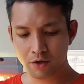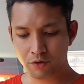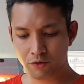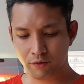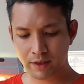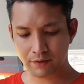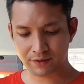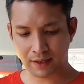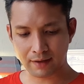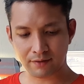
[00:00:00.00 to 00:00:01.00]
During a
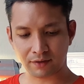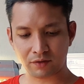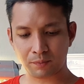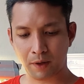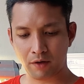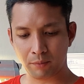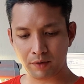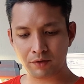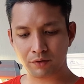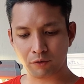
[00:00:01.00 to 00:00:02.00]
science
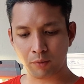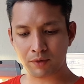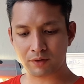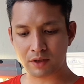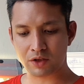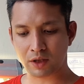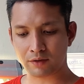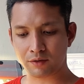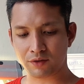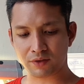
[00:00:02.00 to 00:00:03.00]
experiment, Robert's teacher
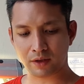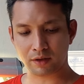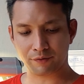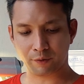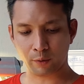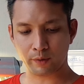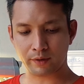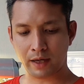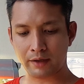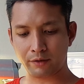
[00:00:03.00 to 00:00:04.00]
asked him to study the following
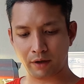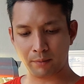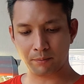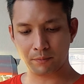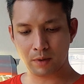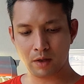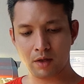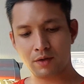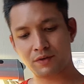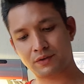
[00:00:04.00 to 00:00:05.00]
diagram:
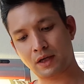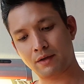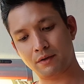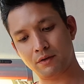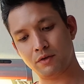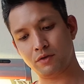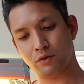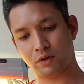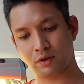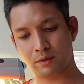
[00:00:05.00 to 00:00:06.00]
sun,
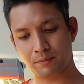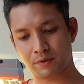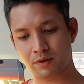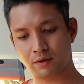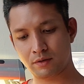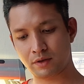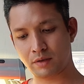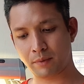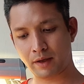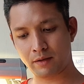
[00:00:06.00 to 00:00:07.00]
eucalypt,
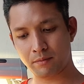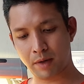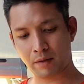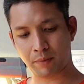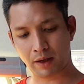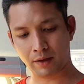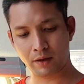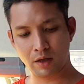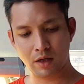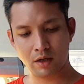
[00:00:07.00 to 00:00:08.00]
termite, magpie.
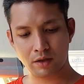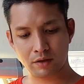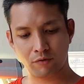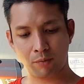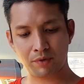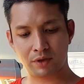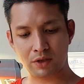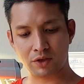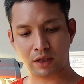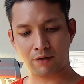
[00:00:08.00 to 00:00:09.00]
Robert's
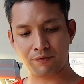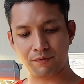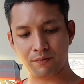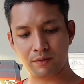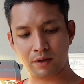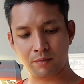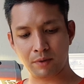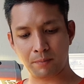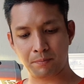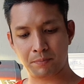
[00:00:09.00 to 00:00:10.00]
teacher gave him
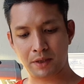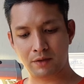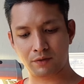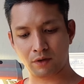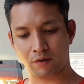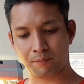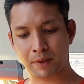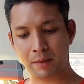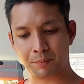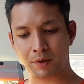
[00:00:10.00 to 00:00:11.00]
a piece of
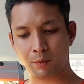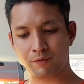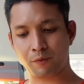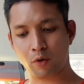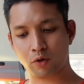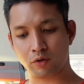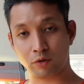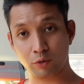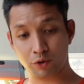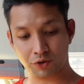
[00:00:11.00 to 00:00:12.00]
paper with 4
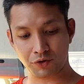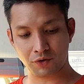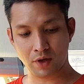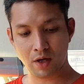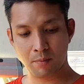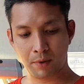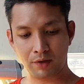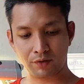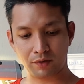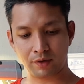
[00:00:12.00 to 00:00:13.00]
conclusions
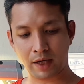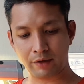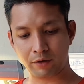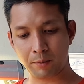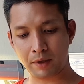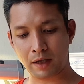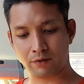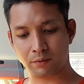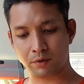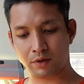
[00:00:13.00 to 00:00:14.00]
based on the diagram and asked
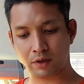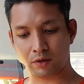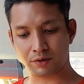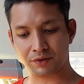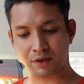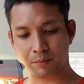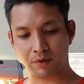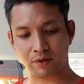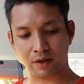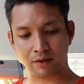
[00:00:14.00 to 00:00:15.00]
him to tick all the
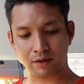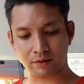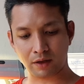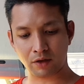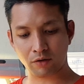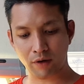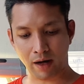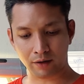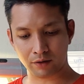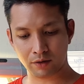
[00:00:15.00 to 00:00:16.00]
statements that he thinks are correct.